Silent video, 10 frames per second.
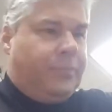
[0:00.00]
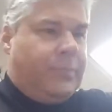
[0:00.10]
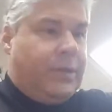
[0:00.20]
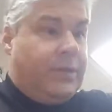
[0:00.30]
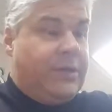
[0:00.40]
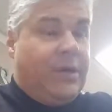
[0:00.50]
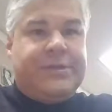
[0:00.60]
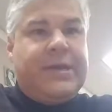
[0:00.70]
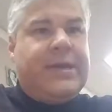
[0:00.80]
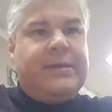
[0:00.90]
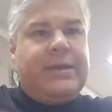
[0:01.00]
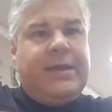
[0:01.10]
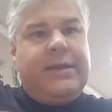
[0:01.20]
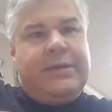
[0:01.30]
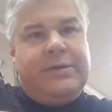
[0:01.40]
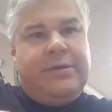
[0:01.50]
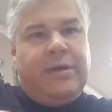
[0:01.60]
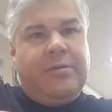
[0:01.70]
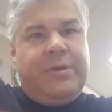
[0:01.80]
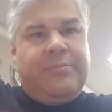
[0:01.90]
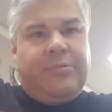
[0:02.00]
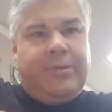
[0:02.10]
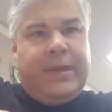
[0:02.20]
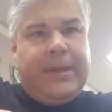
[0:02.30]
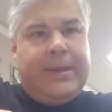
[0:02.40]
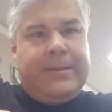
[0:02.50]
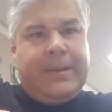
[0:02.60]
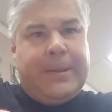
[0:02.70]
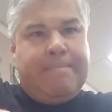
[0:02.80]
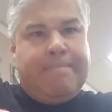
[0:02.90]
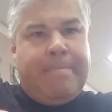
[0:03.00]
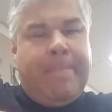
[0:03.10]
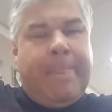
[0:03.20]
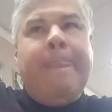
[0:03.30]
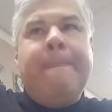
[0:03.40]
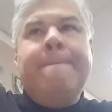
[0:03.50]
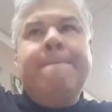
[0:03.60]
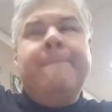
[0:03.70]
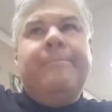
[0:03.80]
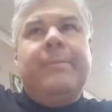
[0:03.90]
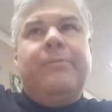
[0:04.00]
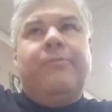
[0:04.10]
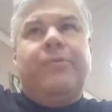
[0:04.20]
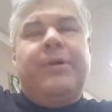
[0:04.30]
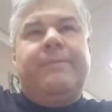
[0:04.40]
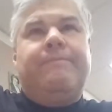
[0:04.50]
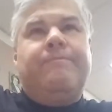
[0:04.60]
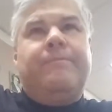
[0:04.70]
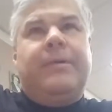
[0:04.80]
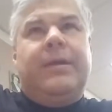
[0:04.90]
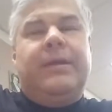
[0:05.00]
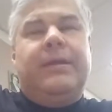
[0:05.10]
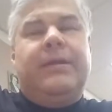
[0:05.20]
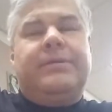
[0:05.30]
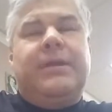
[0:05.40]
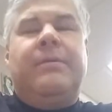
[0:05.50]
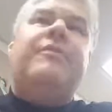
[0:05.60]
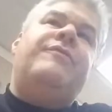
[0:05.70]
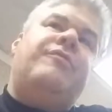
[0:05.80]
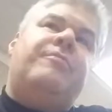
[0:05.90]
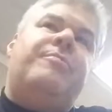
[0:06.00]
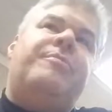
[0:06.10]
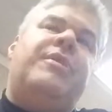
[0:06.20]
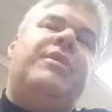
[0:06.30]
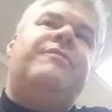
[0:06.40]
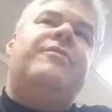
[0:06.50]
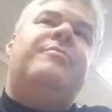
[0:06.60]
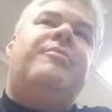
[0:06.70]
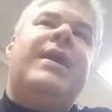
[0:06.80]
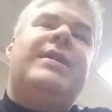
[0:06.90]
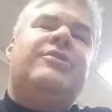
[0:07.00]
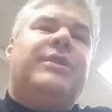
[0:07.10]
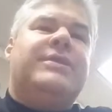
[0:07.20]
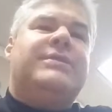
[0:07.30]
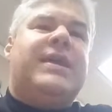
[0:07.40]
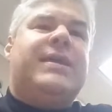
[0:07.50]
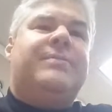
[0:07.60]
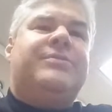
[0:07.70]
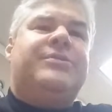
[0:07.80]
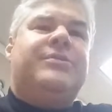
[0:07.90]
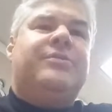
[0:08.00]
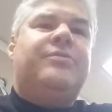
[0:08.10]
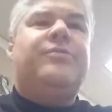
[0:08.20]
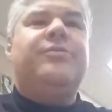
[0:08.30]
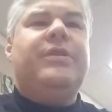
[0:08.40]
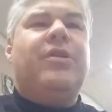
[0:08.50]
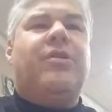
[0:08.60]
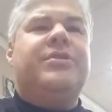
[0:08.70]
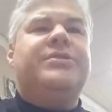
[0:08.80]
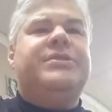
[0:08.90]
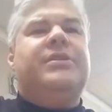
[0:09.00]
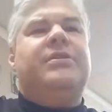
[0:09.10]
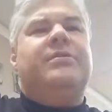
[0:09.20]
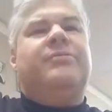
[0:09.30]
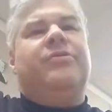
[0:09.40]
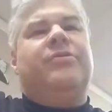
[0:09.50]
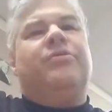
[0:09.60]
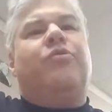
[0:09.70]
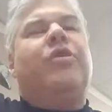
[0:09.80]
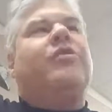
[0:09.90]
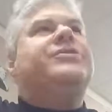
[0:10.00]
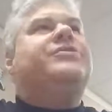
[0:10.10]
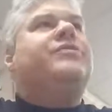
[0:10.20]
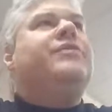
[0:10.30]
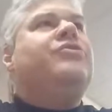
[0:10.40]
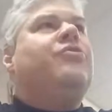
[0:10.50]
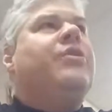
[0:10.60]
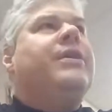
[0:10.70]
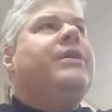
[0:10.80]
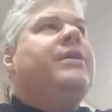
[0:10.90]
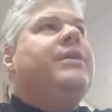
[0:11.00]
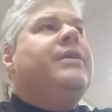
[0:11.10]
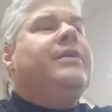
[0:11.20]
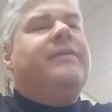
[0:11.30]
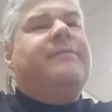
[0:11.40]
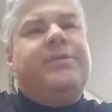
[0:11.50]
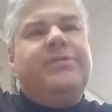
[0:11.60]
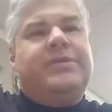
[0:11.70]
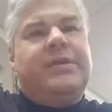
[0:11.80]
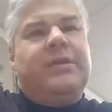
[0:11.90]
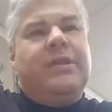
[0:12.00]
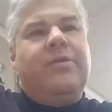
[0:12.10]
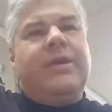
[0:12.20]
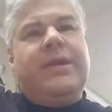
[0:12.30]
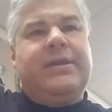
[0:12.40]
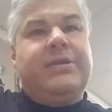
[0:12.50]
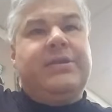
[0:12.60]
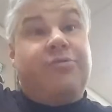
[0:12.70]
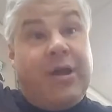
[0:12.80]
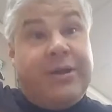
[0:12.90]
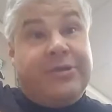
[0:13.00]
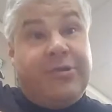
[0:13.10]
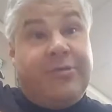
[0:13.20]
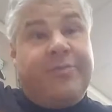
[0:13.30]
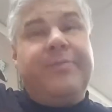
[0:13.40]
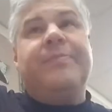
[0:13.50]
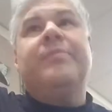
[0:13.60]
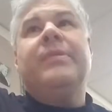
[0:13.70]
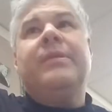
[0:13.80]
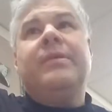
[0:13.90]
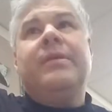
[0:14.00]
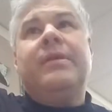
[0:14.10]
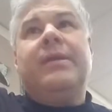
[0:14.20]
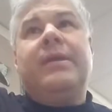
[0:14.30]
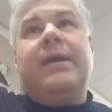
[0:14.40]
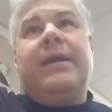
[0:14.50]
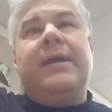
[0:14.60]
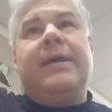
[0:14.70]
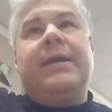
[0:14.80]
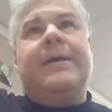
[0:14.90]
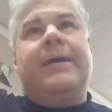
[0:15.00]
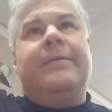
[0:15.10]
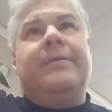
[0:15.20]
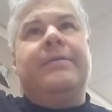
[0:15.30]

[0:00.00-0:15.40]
adults and young people. And we're a number of you are preparing for the practical exams through the RCM, or the Royal Conservatory of Music, located in Toronto. And